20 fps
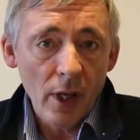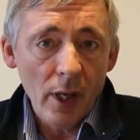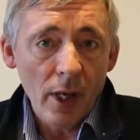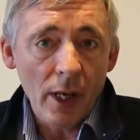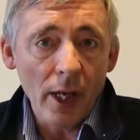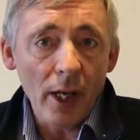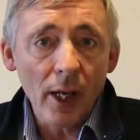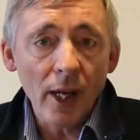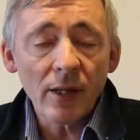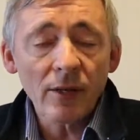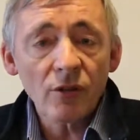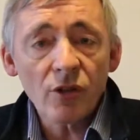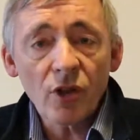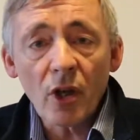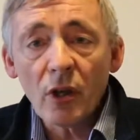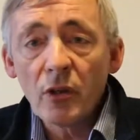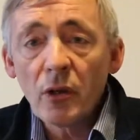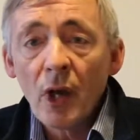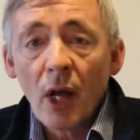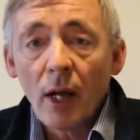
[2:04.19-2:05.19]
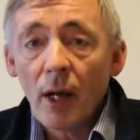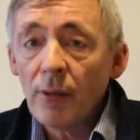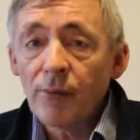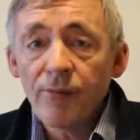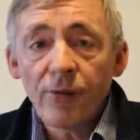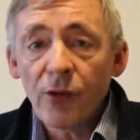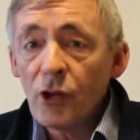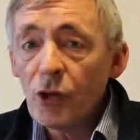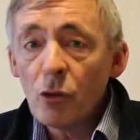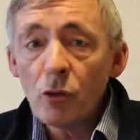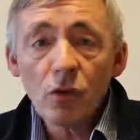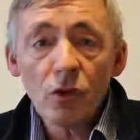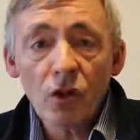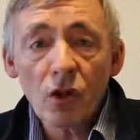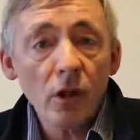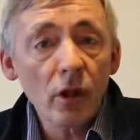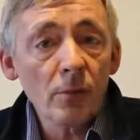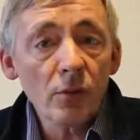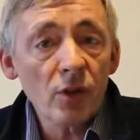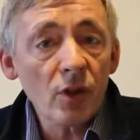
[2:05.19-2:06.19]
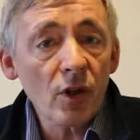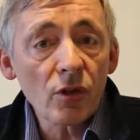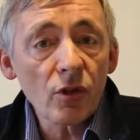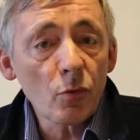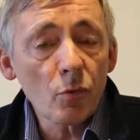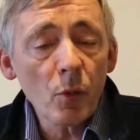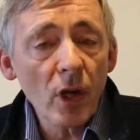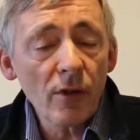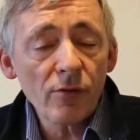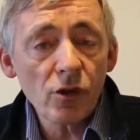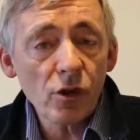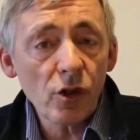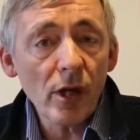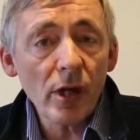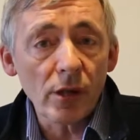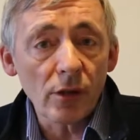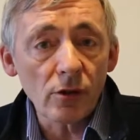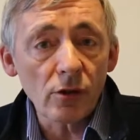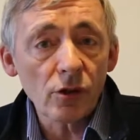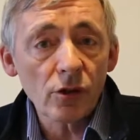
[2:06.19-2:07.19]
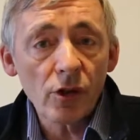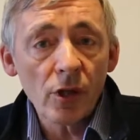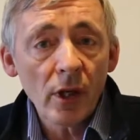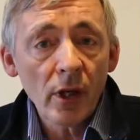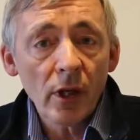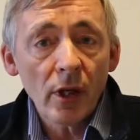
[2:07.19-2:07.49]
And so for you, circumstances may have changed.